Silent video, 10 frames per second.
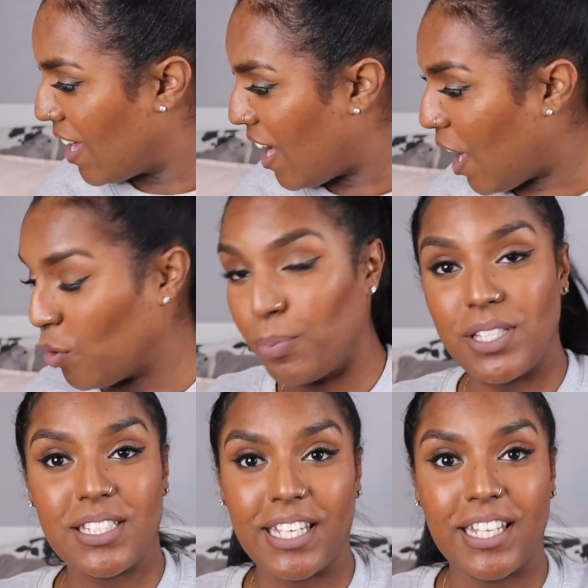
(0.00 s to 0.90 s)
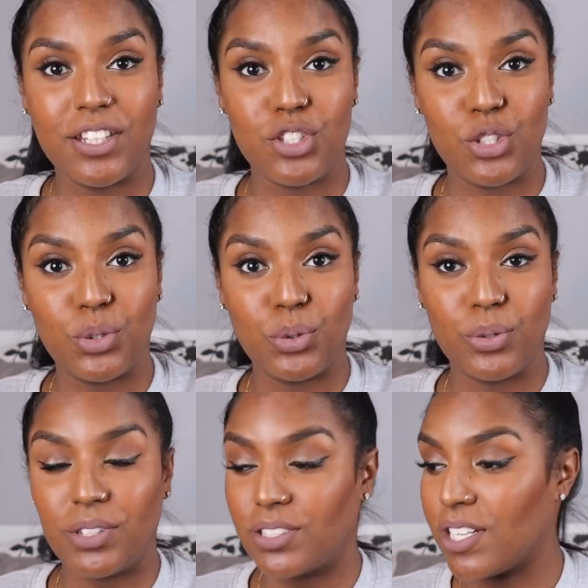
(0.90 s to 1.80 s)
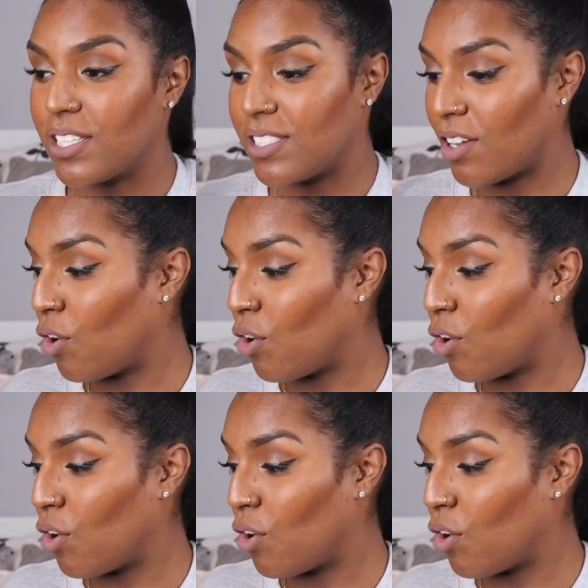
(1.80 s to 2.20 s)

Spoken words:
I will be sticking to just the